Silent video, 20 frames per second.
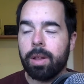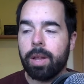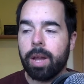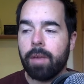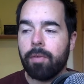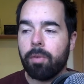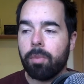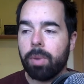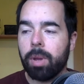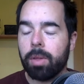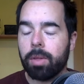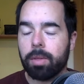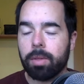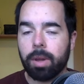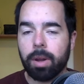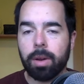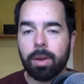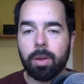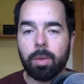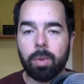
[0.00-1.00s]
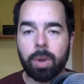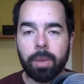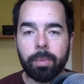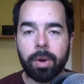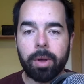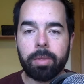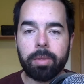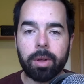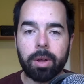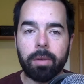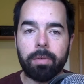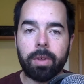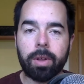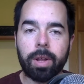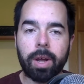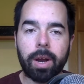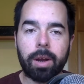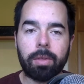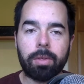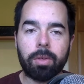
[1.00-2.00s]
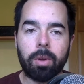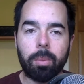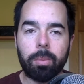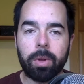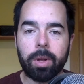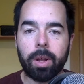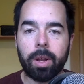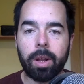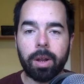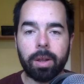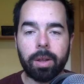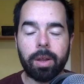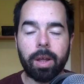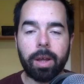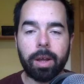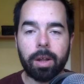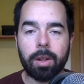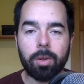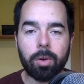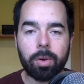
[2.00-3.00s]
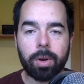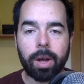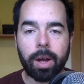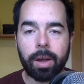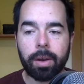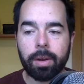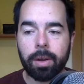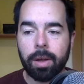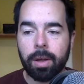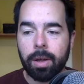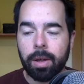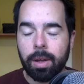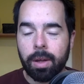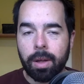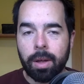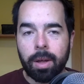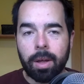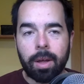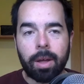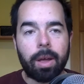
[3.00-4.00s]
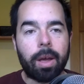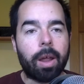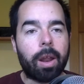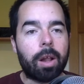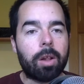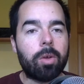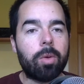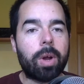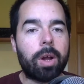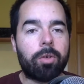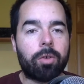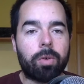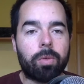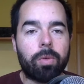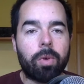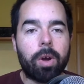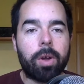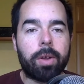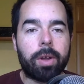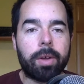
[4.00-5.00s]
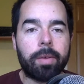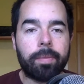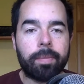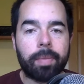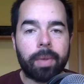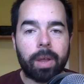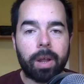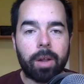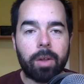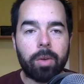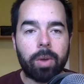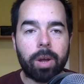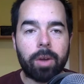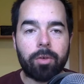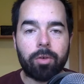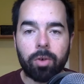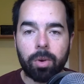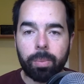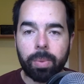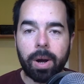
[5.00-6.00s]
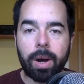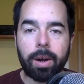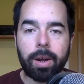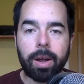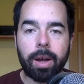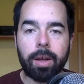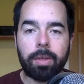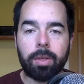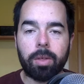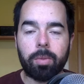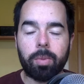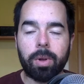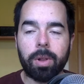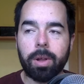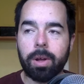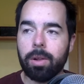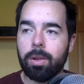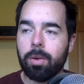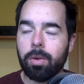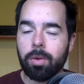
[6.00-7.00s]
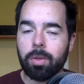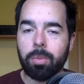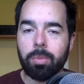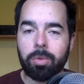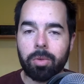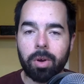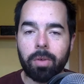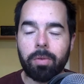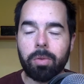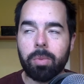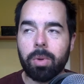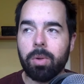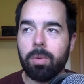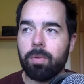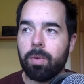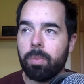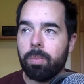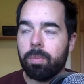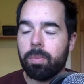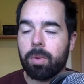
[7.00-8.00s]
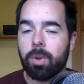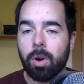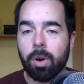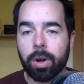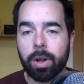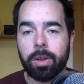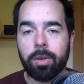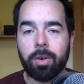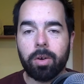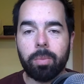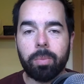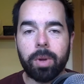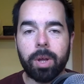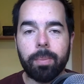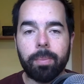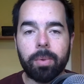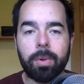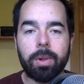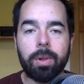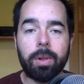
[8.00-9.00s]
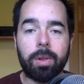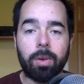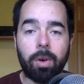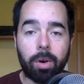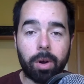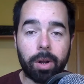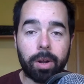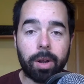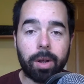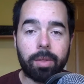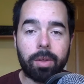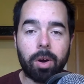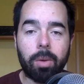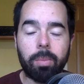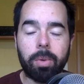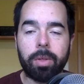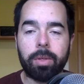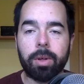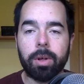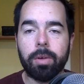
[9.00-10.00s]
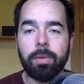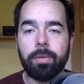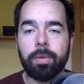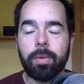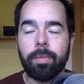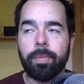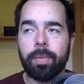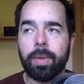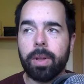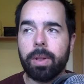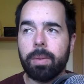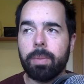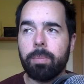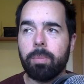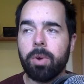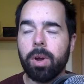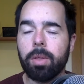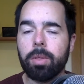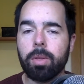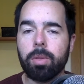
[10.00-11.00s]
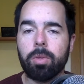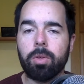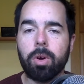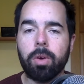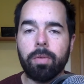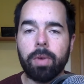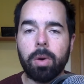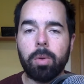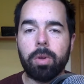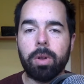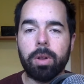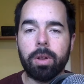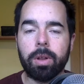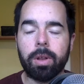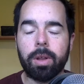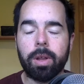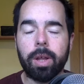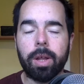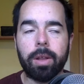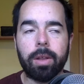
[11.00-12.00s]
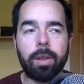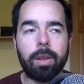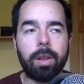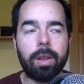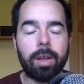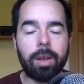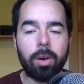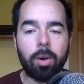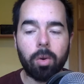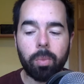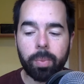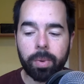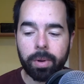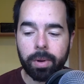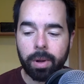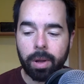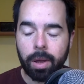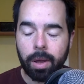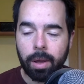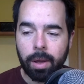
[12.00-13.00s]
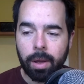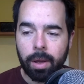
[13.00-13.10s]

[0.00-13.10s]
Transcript: That for me is a signal within myself that that's something I need to take a look at. And I'll do that through writing. And I'll do that through a podcast as well. I learned some stuff as well from talking to other people, talking things out myself. It brings this stuff out into the open.